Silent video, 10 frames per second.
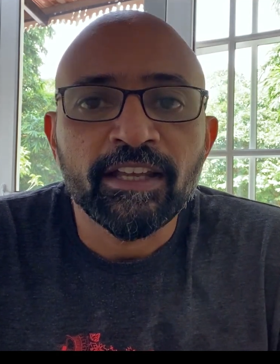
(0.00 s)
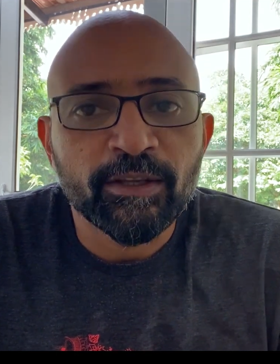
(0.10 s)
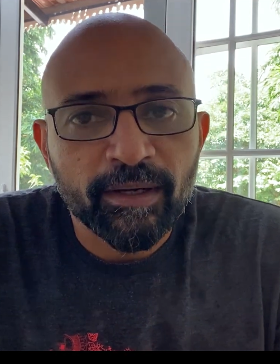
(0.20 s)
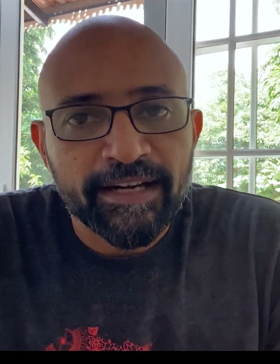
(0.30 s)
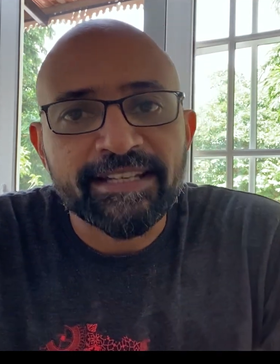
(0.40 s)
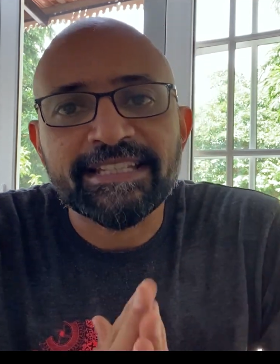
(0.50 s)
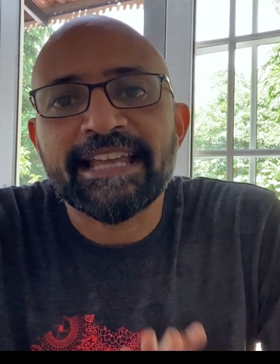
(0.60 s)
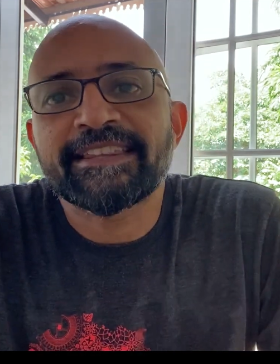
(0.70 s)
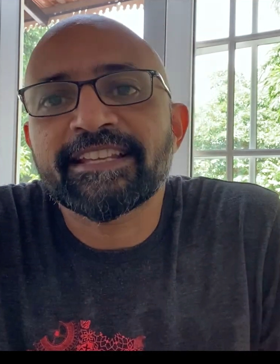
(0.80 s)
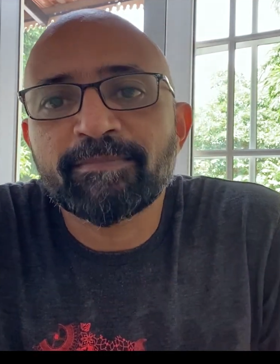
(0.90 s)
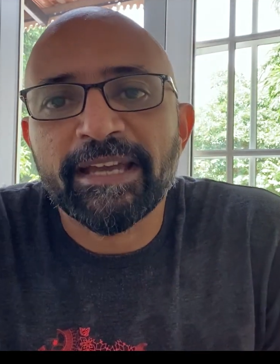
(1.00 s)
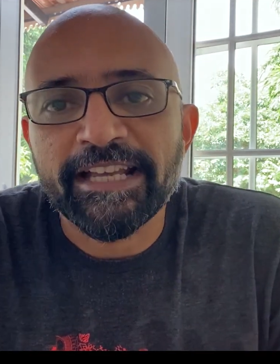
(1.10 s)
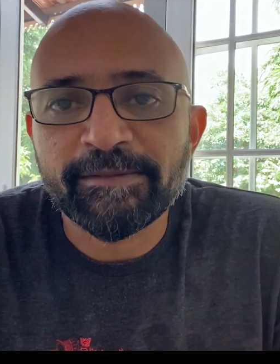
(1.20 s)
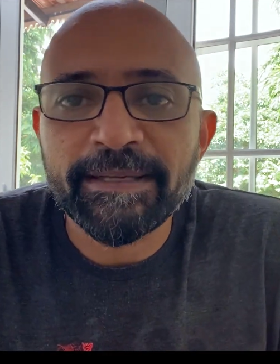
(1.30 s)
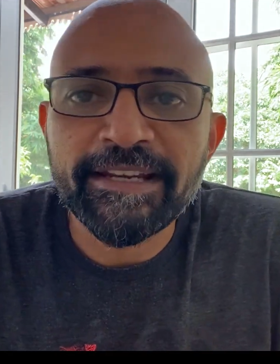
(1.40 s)
You'll understand this by
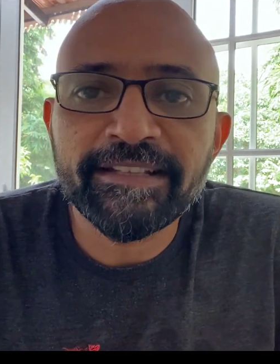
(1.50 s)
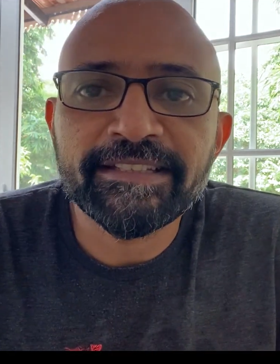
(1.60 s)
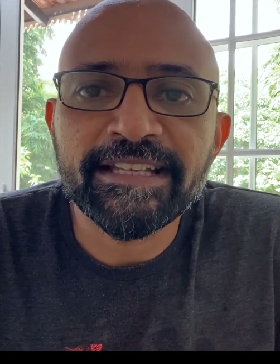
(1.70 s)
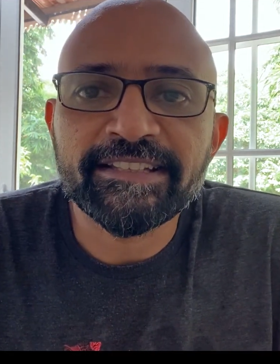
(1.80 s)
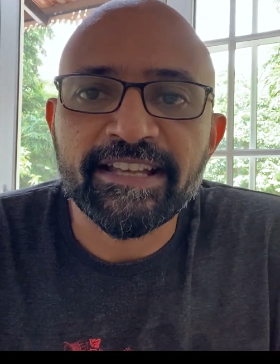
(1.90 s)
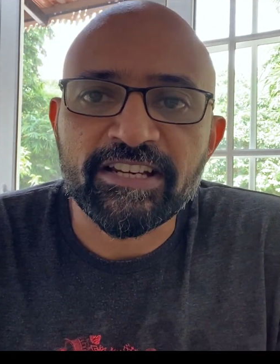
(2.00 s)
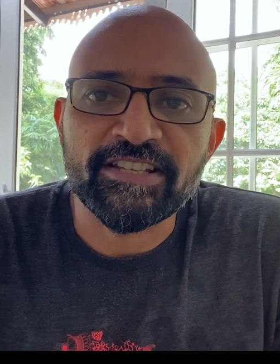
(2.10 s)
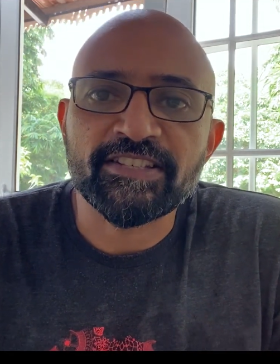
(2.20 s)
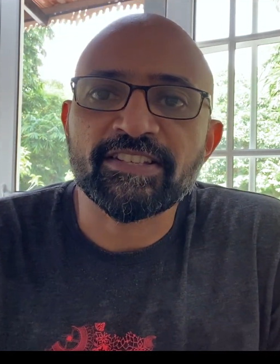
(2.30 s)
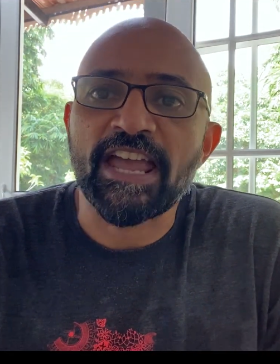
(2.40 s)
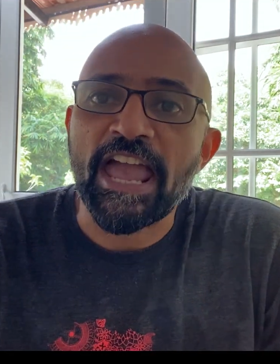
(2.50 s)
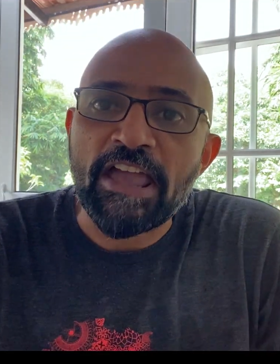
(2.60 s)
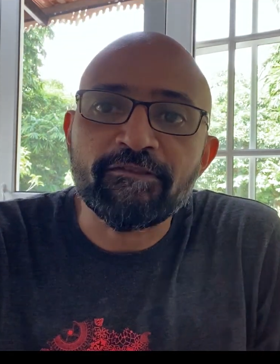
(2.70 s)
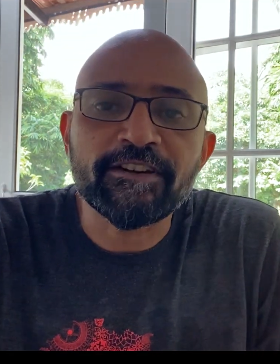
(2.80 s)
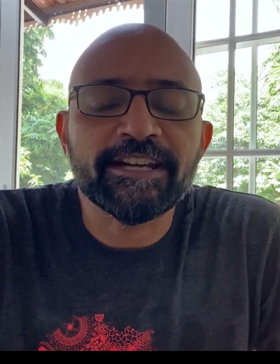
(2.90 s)
experiencing sessions
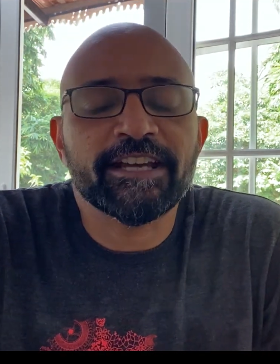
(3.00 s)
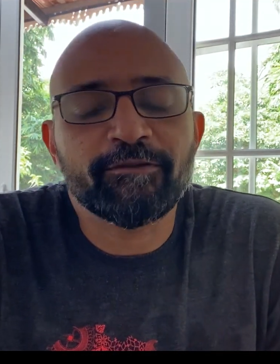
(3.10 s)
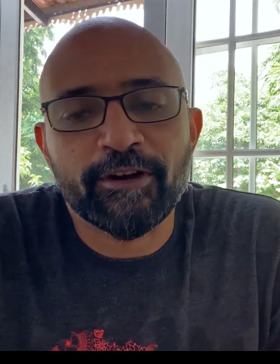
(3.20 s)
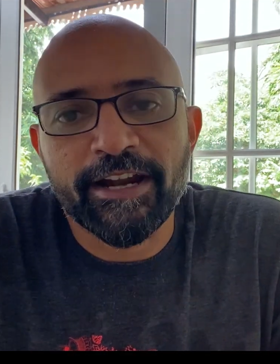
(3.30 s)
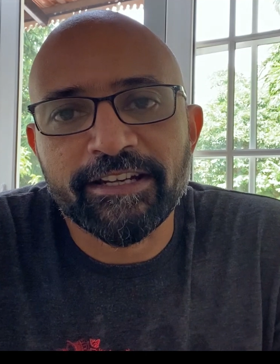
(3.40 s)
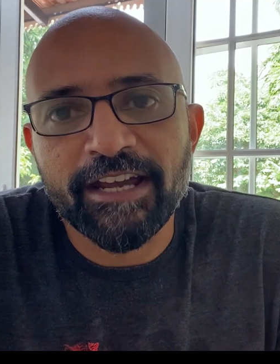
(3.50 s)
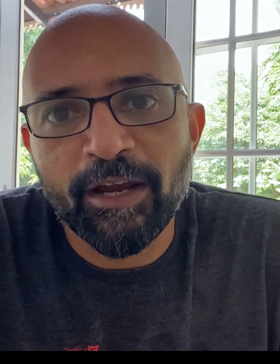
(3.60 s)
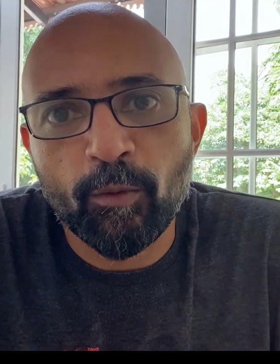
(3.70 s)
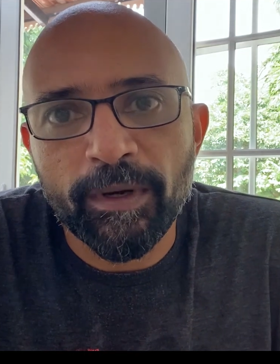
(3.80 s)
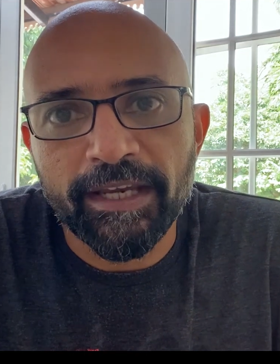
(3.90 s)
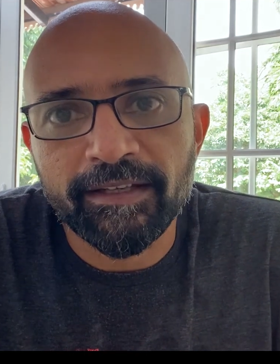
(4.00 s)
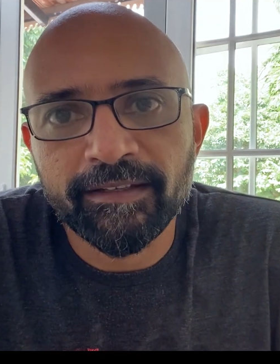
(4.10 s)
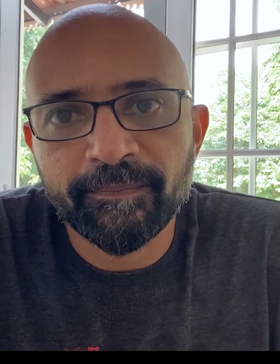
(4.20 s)
every day for an entire week.